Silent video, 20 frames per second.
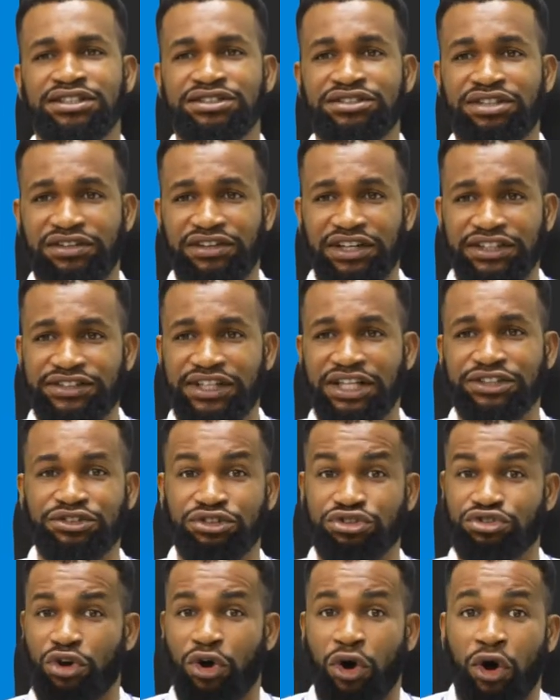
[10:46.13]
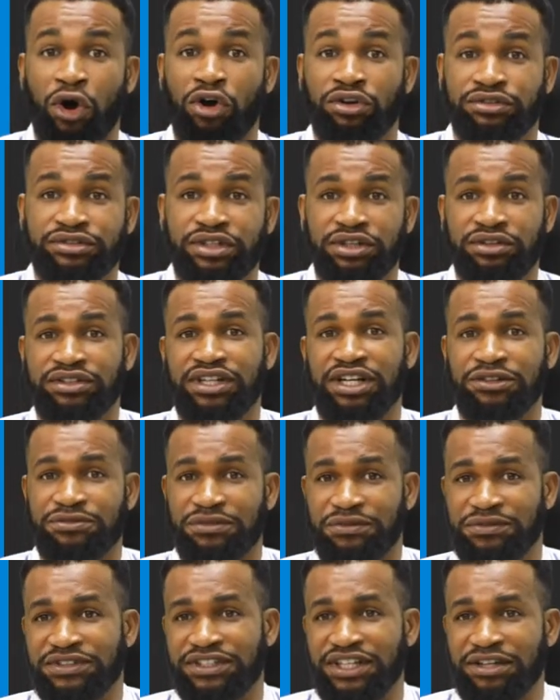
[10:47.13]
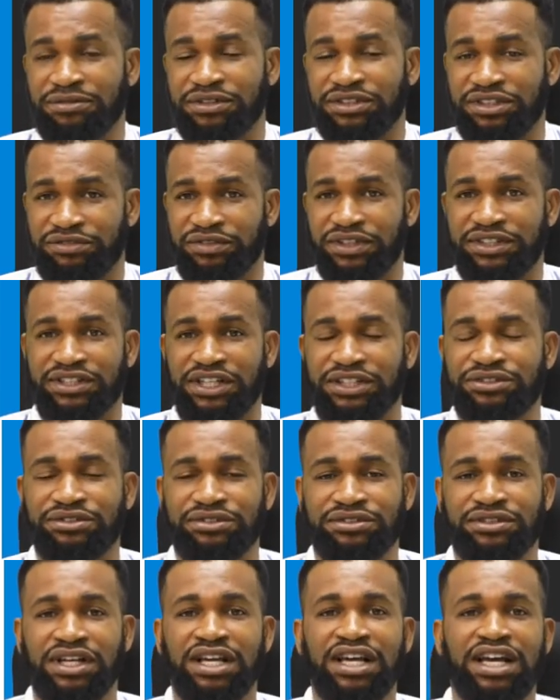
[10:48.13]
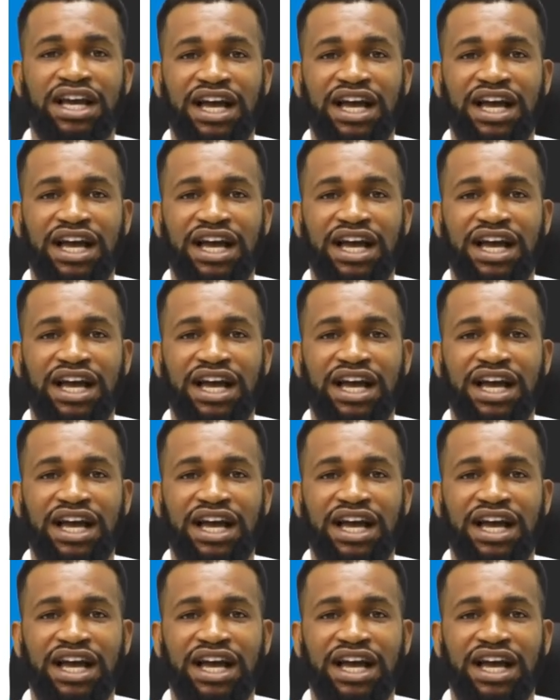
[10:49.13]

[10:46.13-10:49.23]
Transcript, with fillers: degrees Celsius or 357 degrees Celsius.